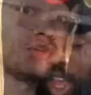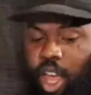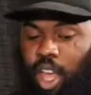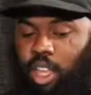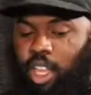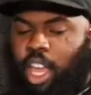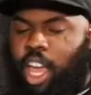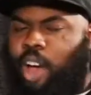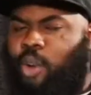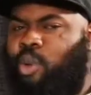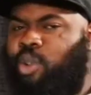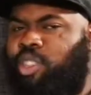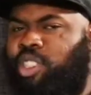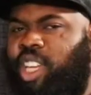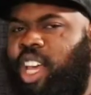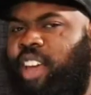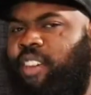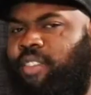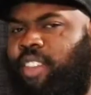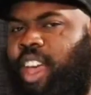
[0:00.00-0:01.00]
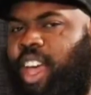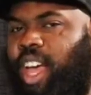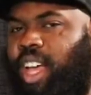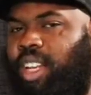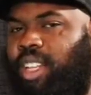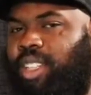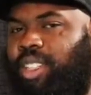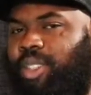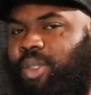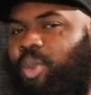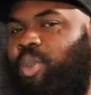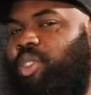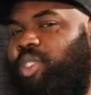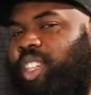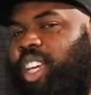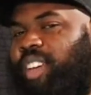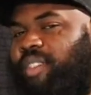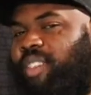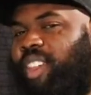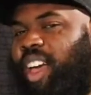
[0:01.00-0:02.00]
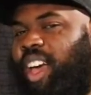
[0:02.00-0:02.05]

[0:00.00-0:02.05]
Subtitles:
Yeah, we'll save that. We'll save that.